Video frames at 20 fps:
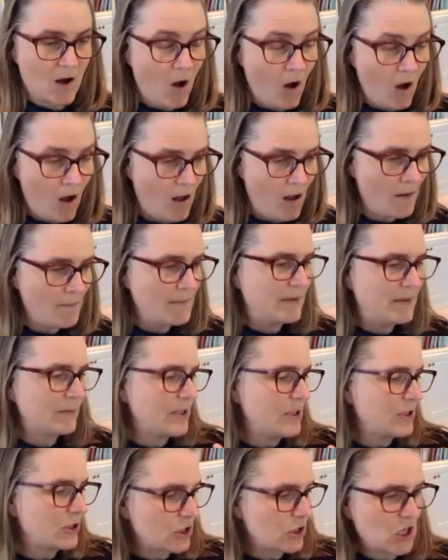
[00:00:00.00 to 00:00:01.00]
calm
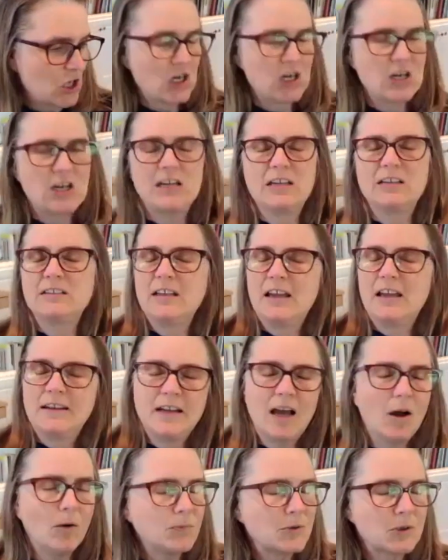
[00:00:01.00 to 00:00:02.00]
and reassuring
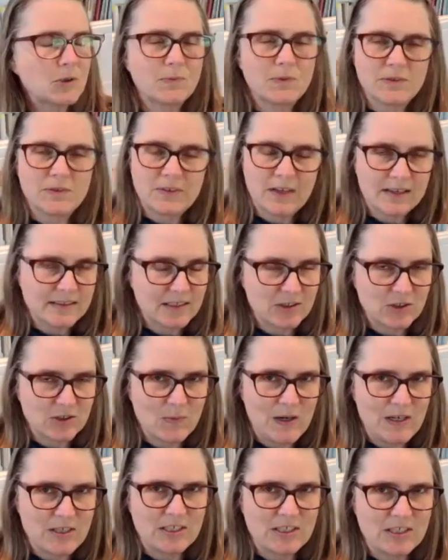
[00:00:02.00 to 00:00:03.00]
and helped her with that
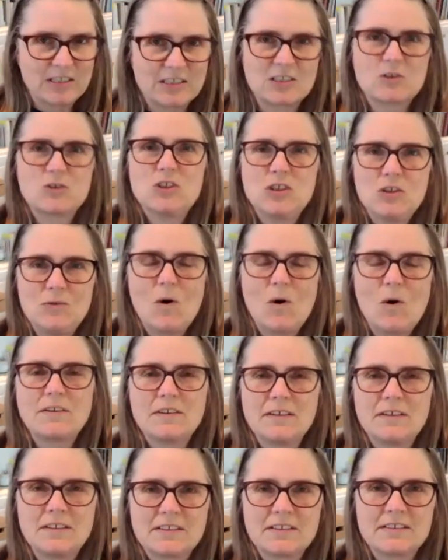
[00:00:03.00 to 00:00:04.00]
situation. So she
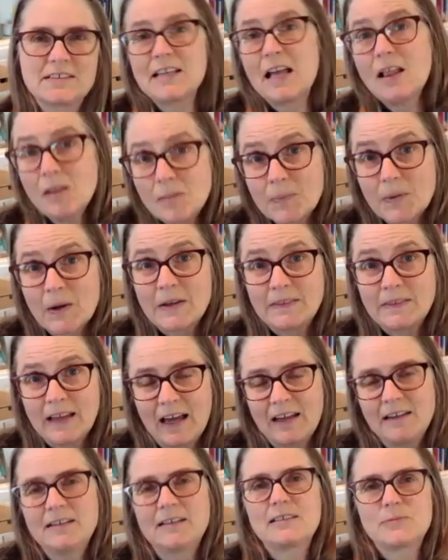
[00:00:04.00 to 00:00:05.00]
wanted to
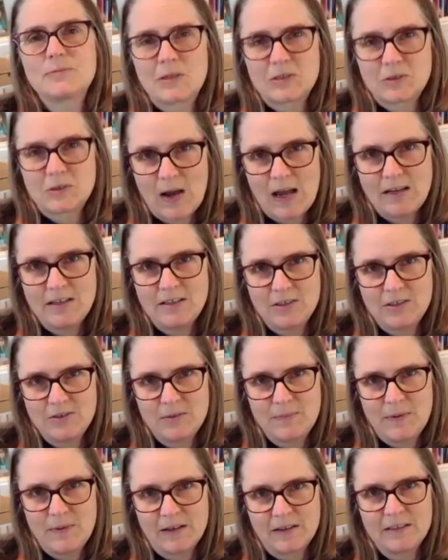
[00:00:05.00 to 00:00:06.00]
celebrate that and express
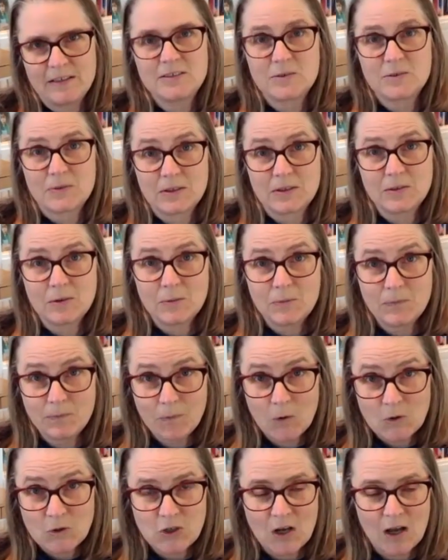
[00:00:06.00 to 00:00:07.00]
gratitude about it during the
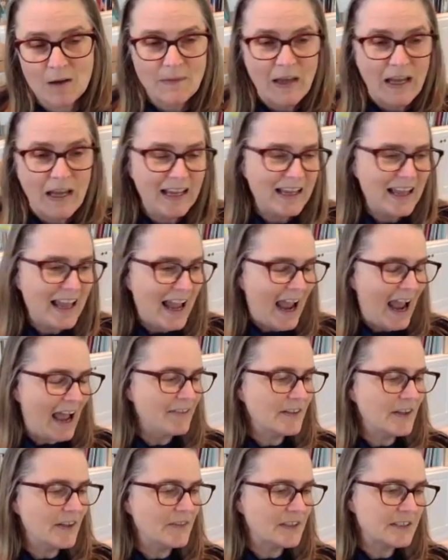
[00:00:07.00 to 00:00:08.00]
workshop.
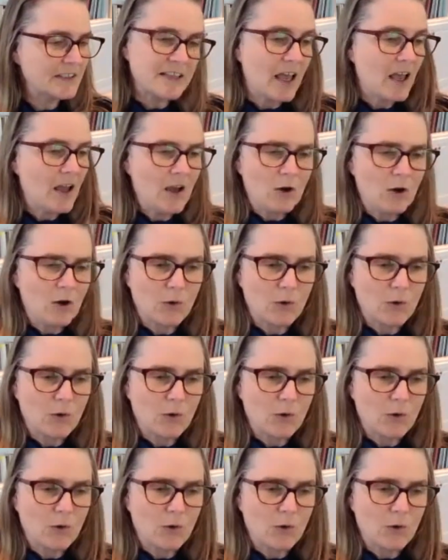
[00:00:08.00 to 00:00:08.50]
And then this